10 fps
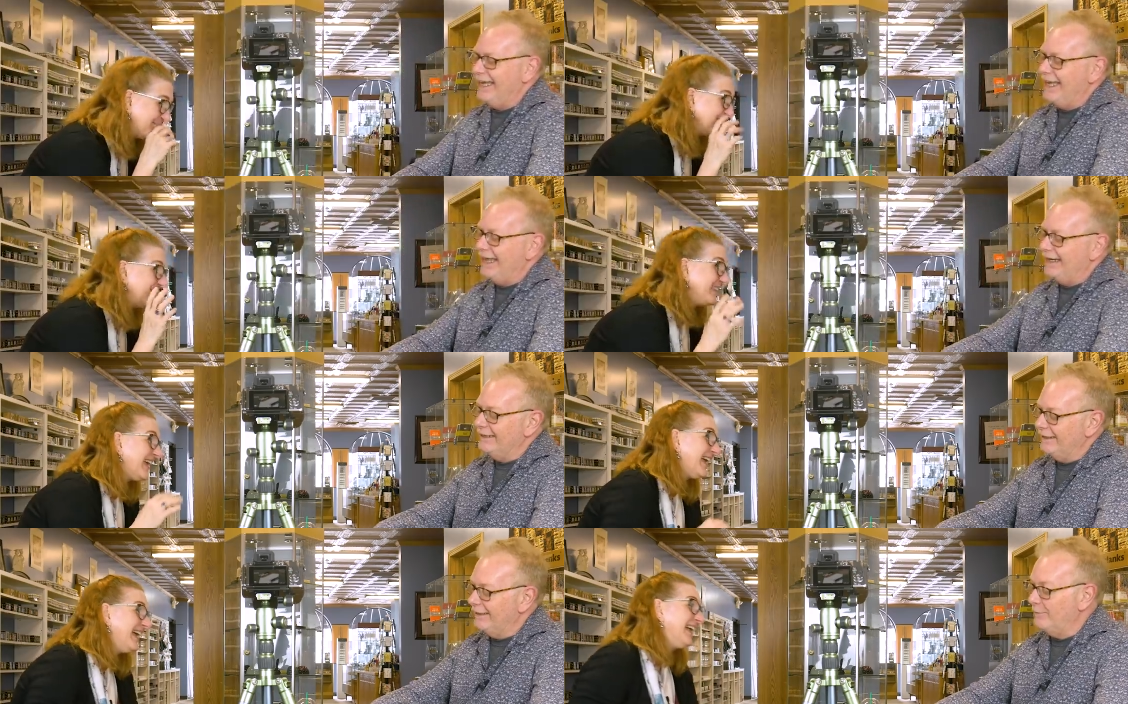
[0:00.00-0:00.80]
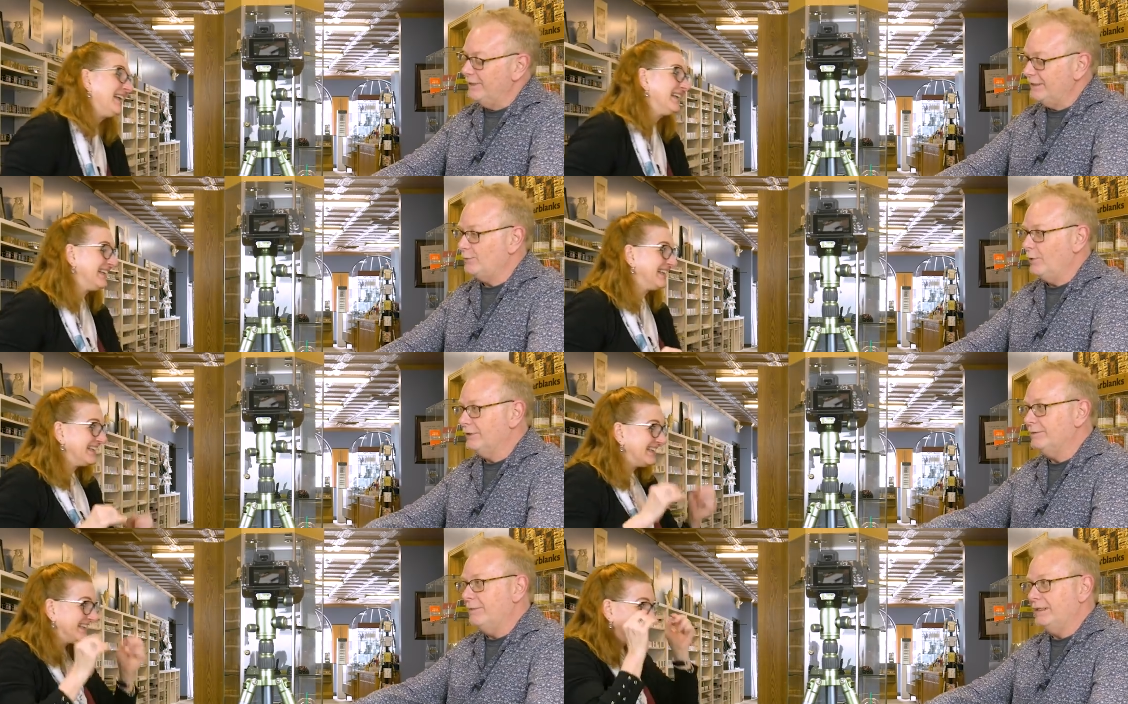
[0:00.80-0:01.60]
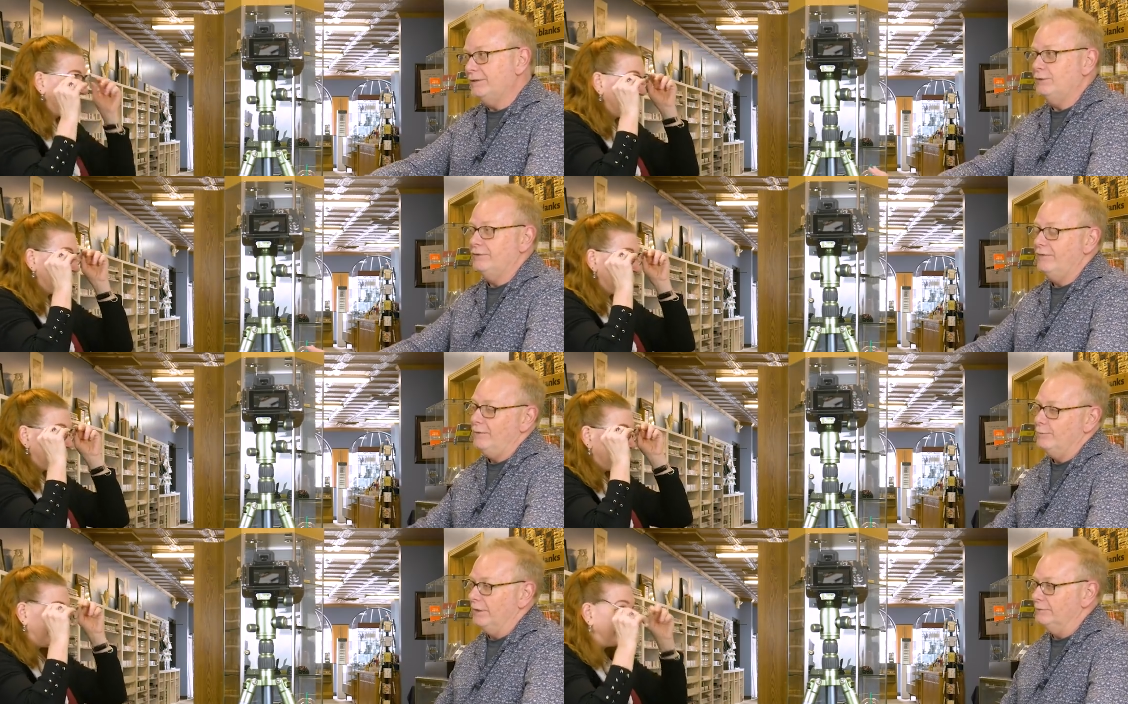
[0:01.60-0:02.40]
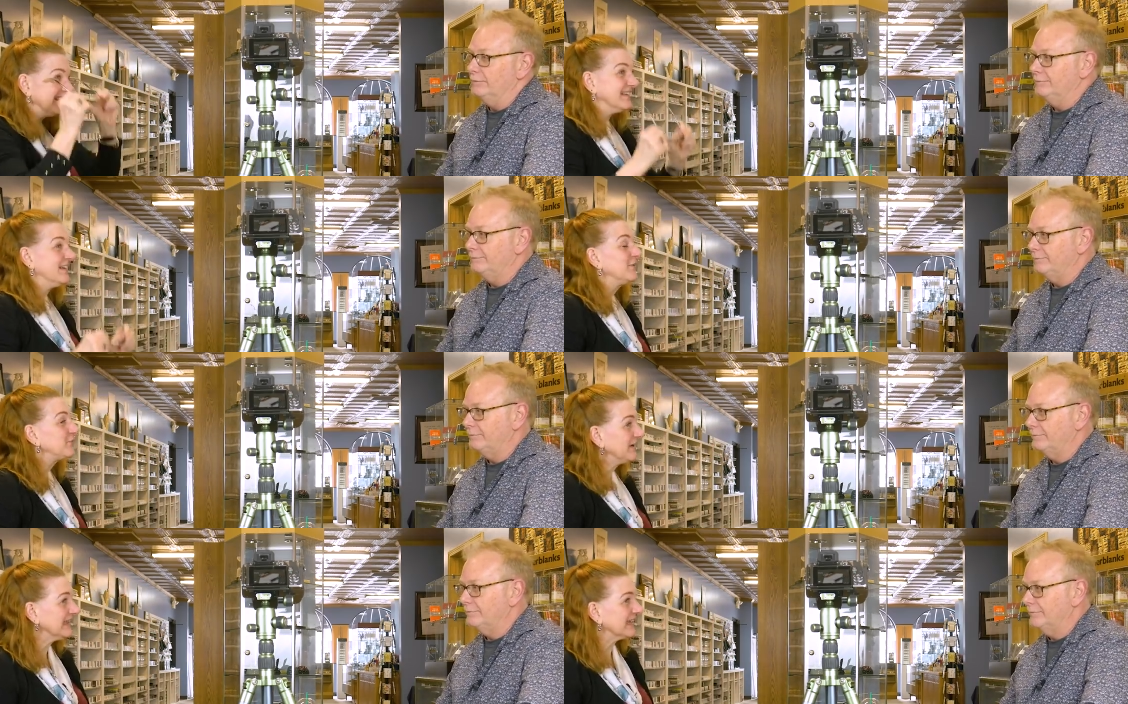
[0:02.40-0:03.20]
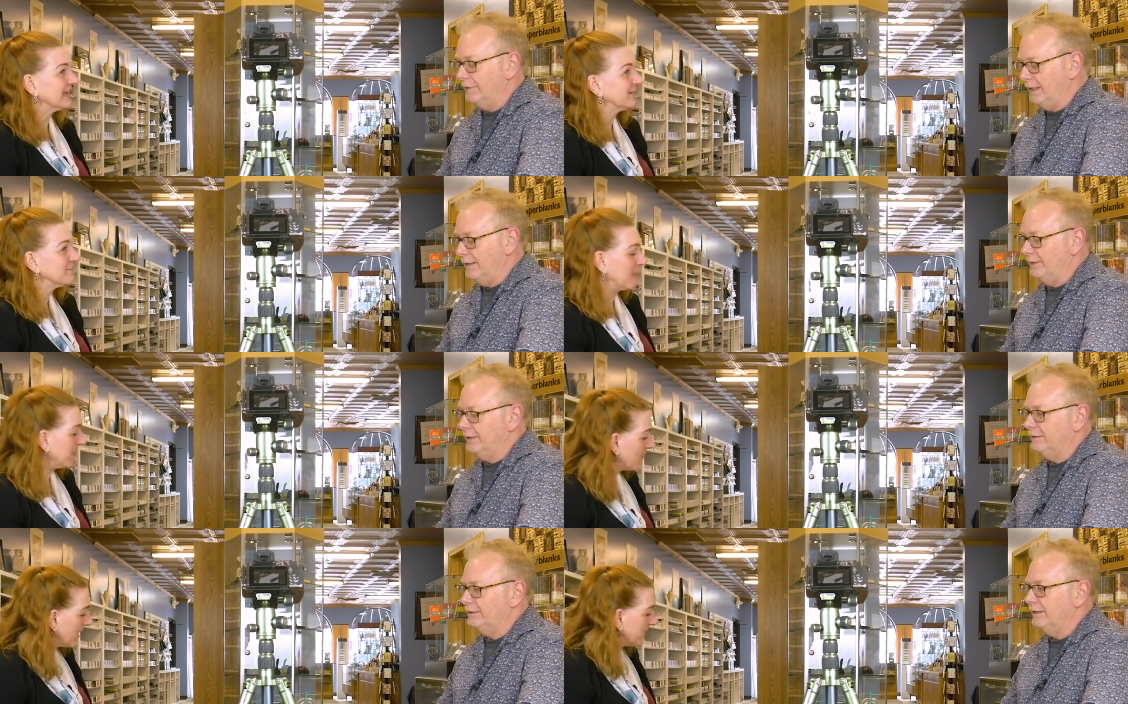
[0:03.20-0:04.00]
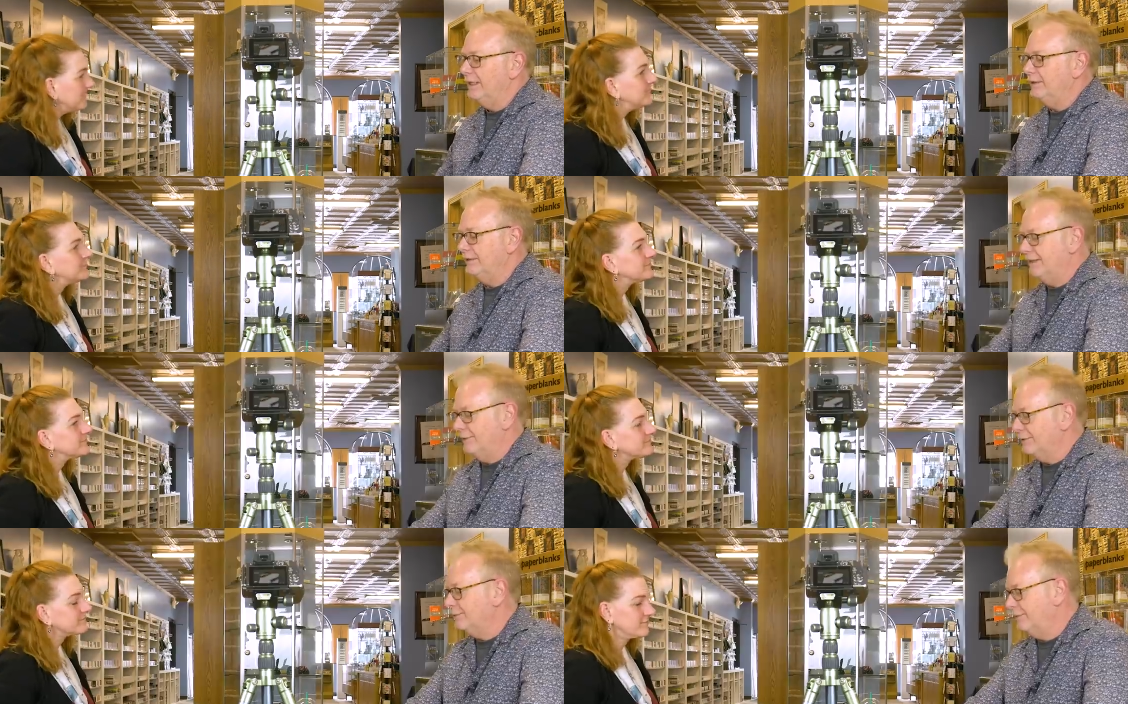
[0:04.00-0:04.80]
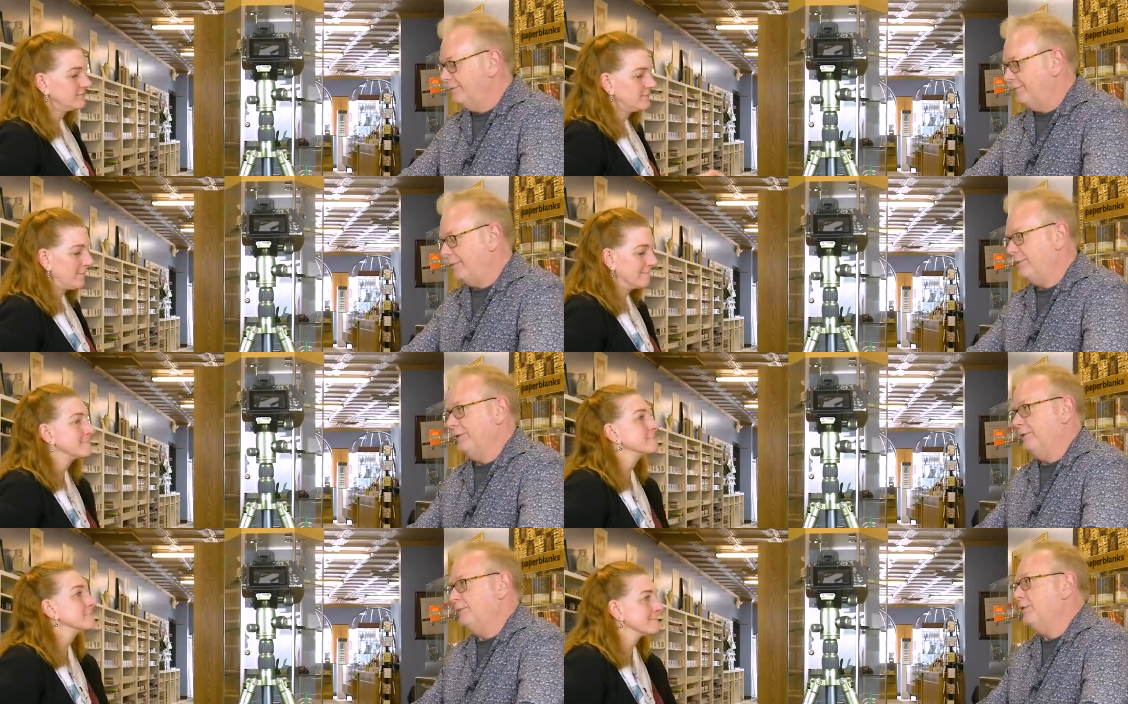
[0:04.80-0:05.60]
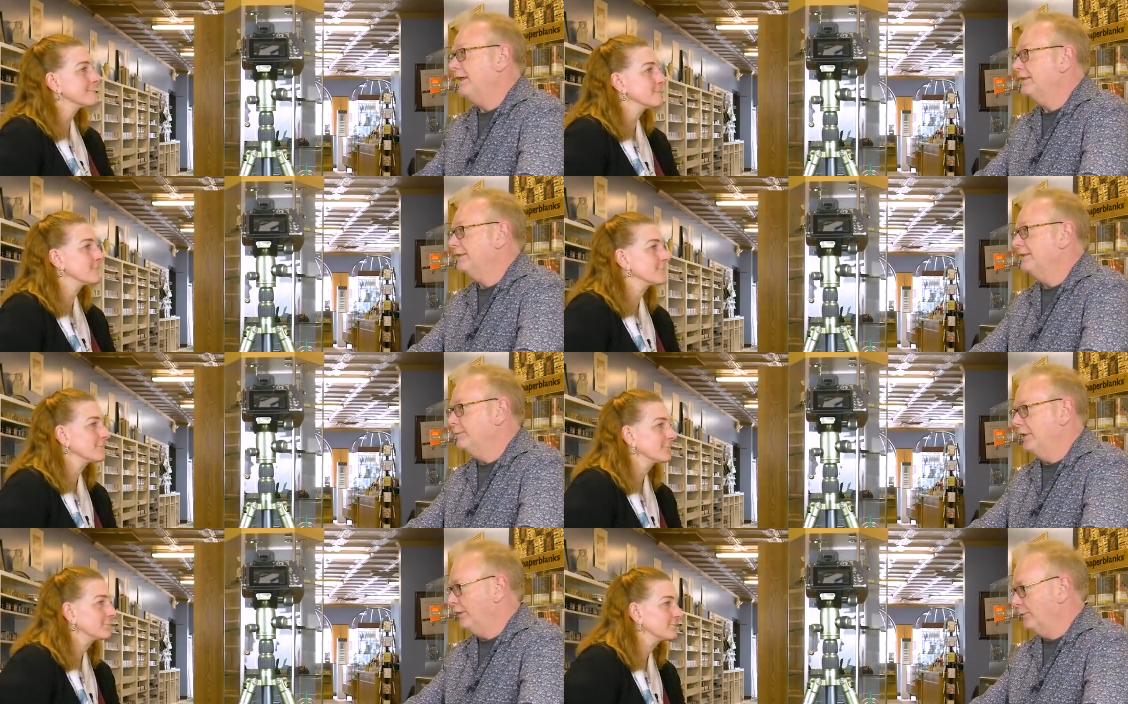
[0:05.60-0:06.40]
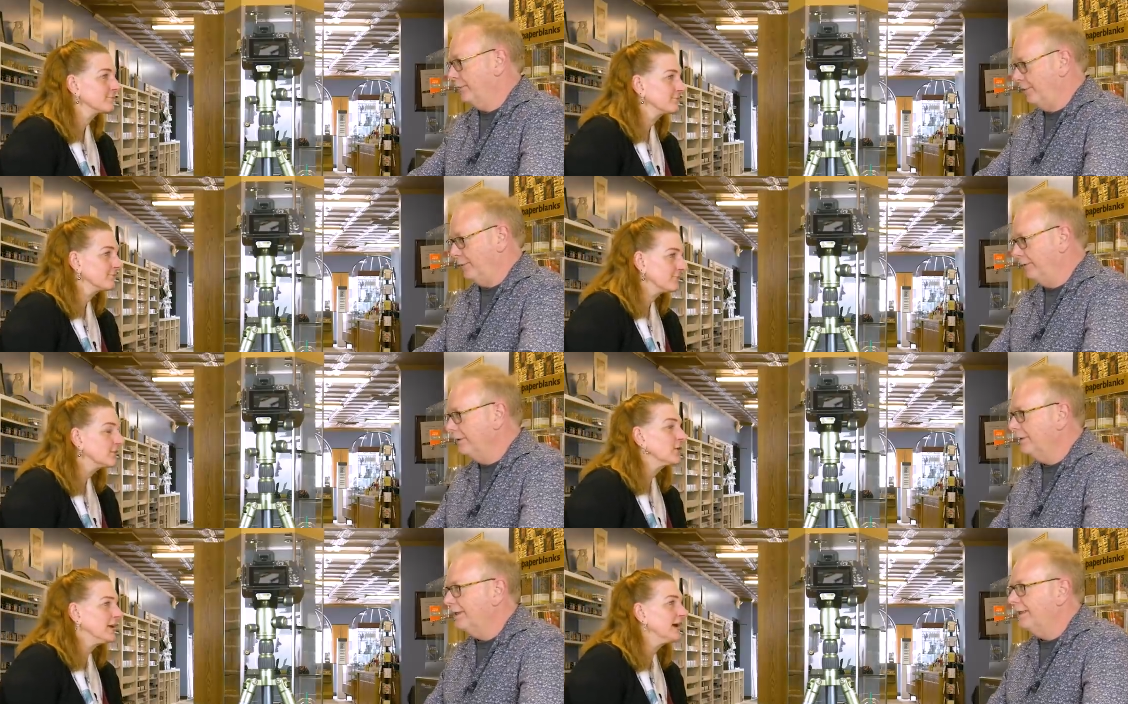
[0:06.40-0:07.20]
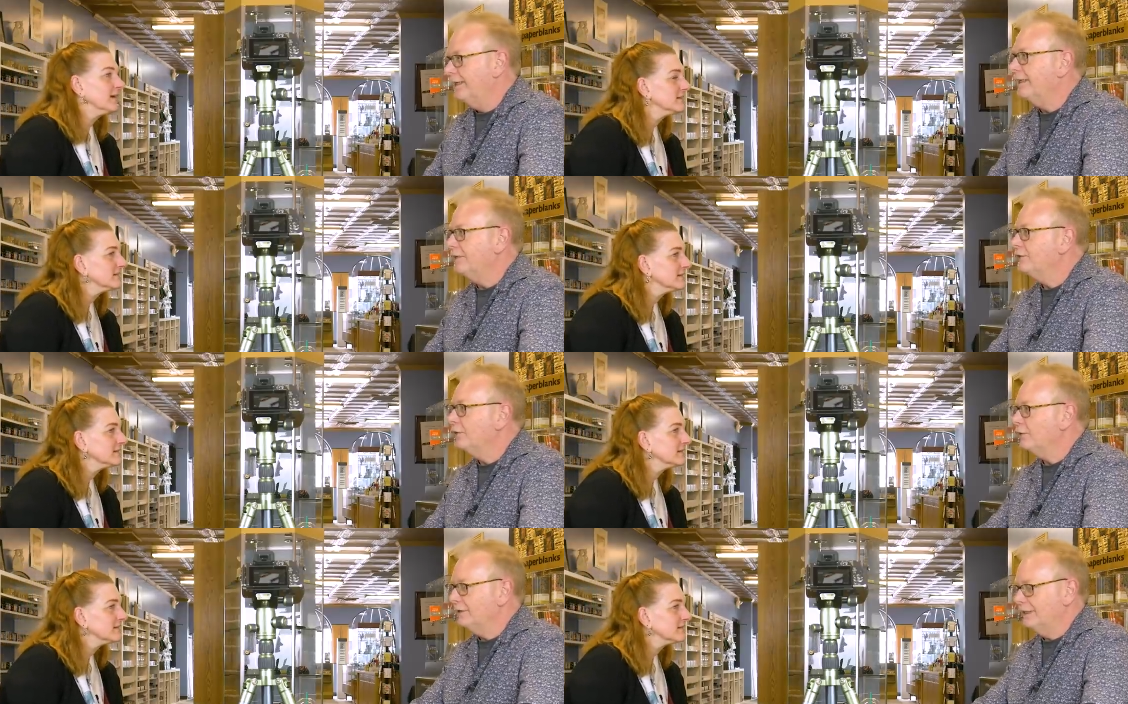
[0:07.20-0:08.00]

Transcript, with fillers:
Speaker 1: And uh, Mrs. Walden made us use a fountain pen. Really? Yeah, because she gave us paper that was practically blotter paper. Right. Uh, so,